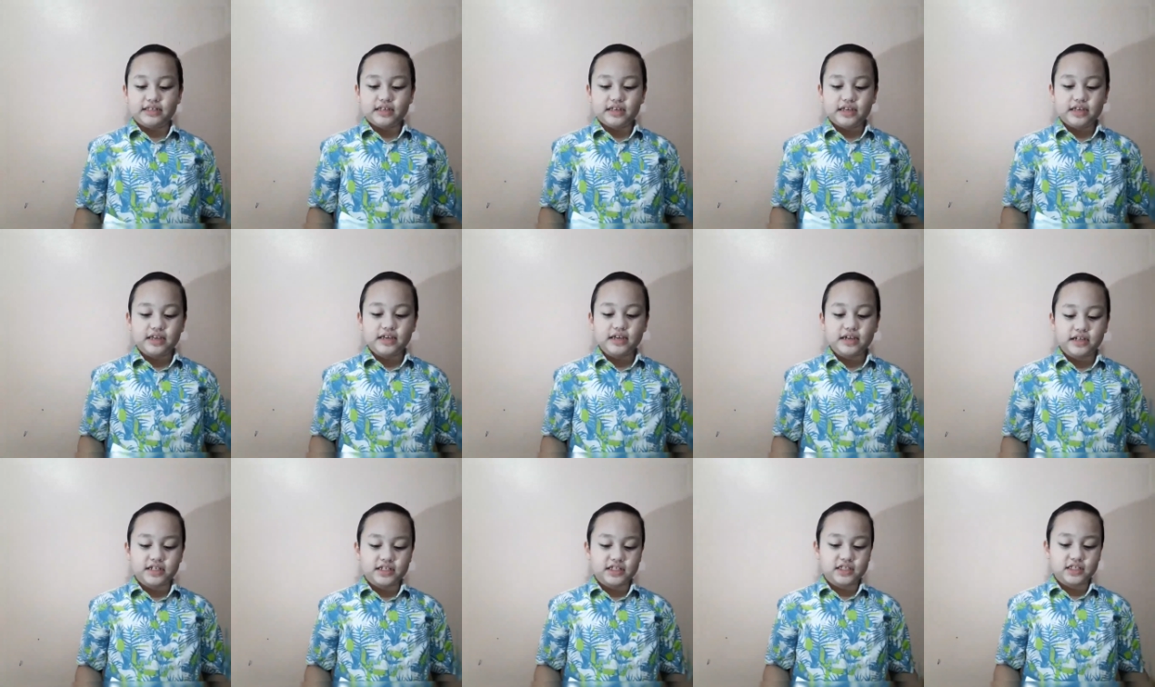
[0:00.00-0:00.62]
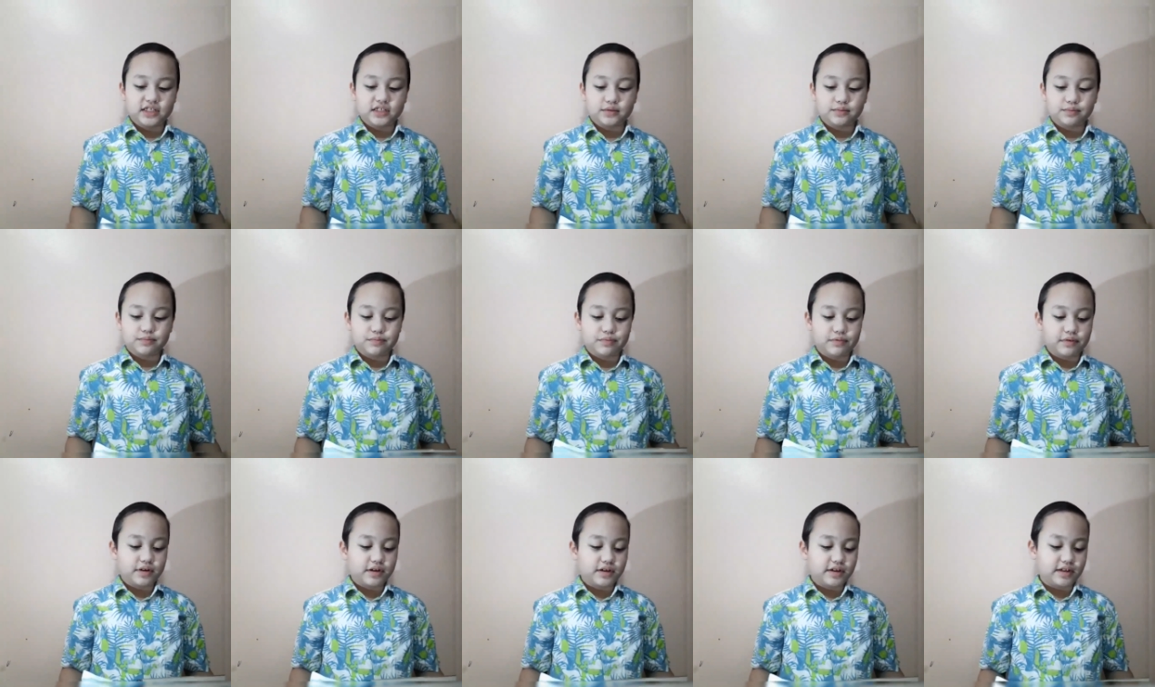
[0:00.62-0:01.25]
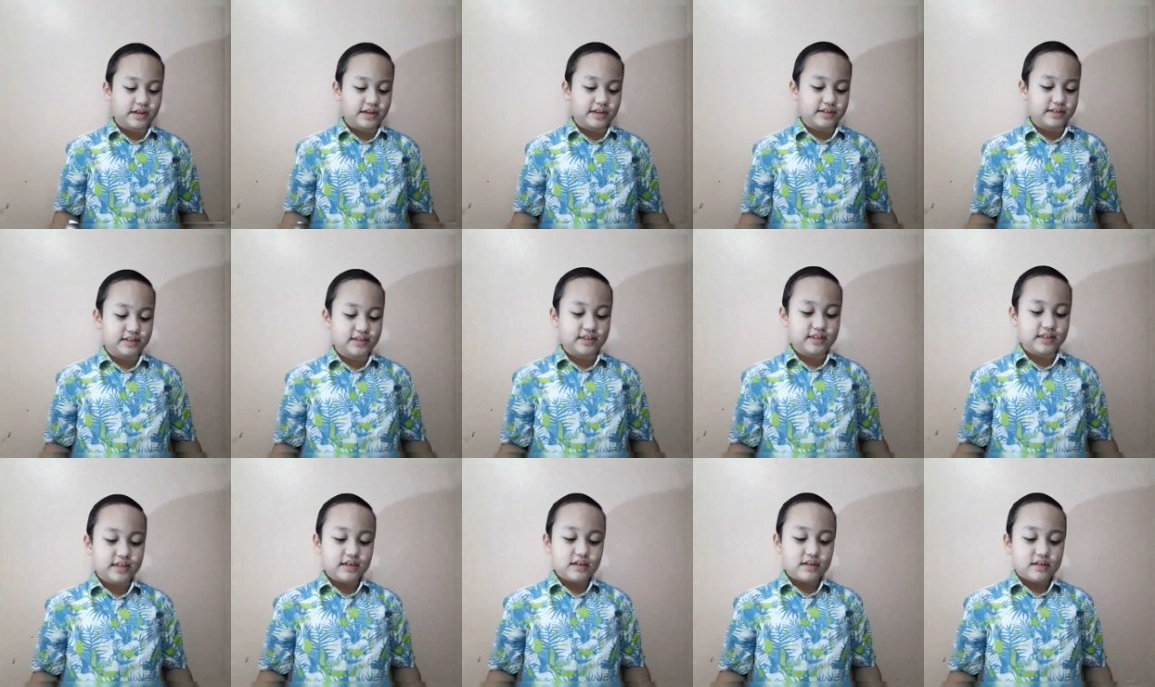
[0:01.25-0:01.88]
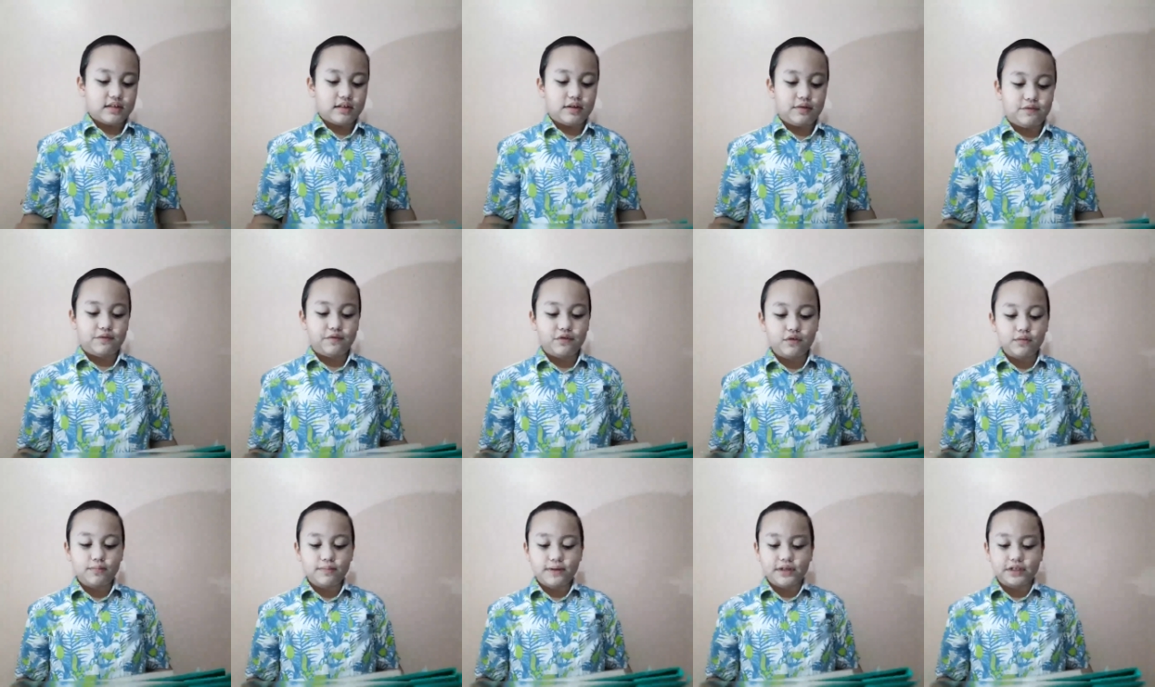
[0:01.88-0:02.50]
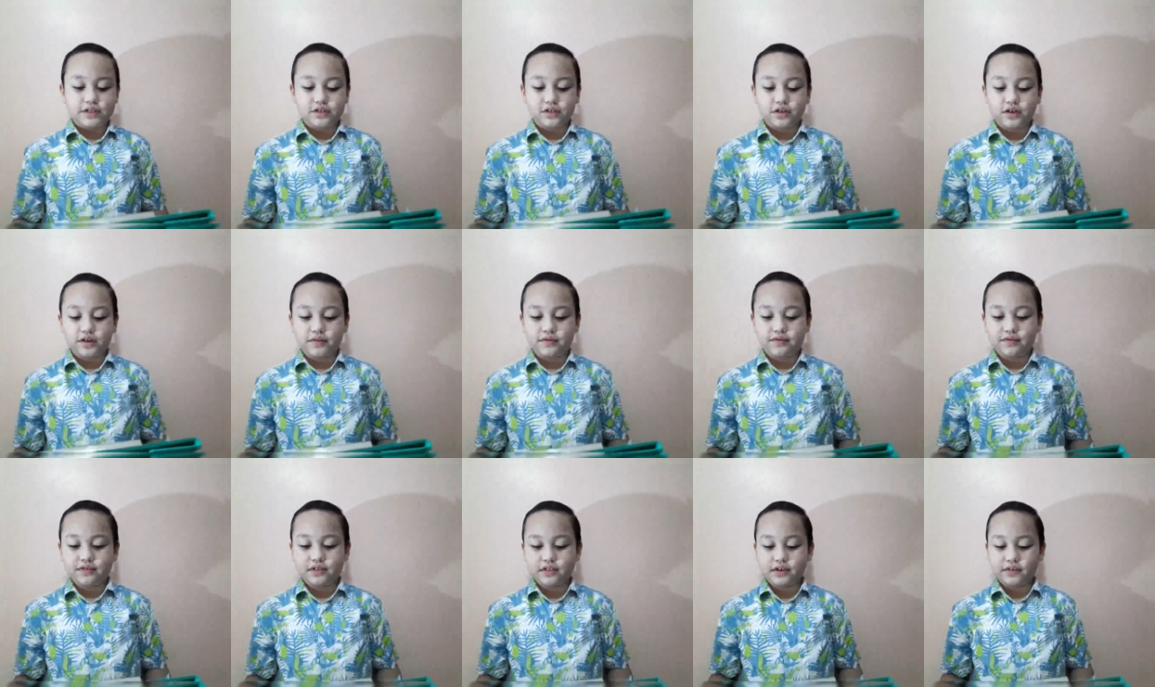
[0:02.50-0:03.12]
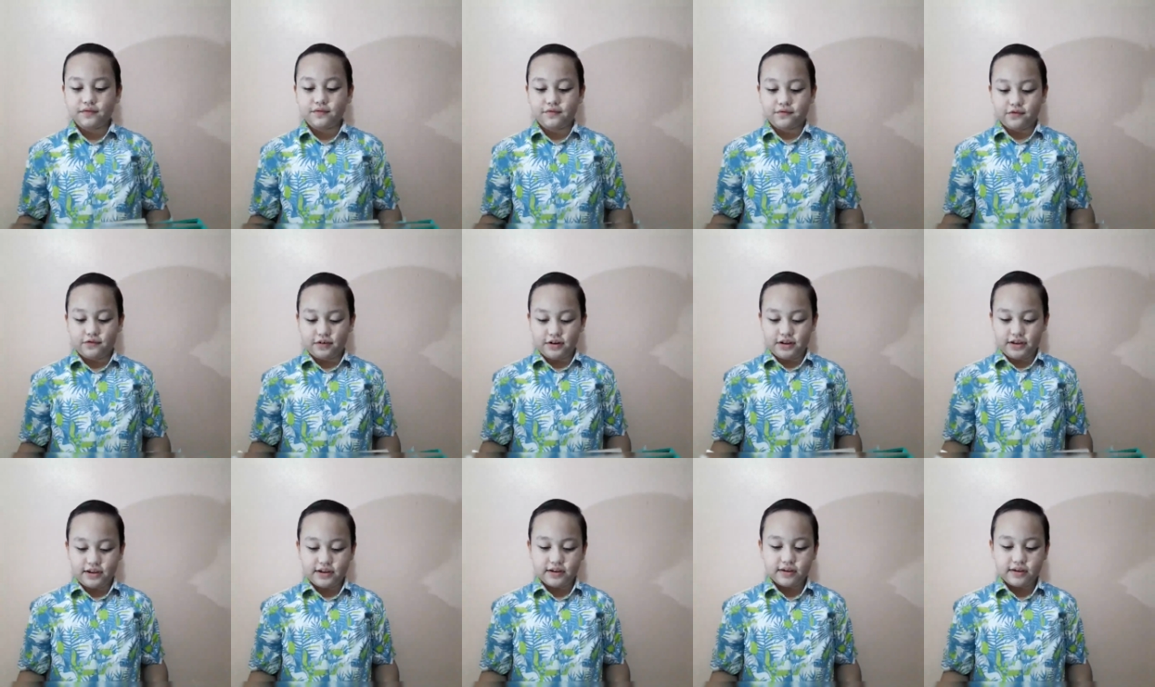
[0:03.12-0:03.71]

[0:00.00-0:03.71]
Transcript: He experienced the full measure of suffering.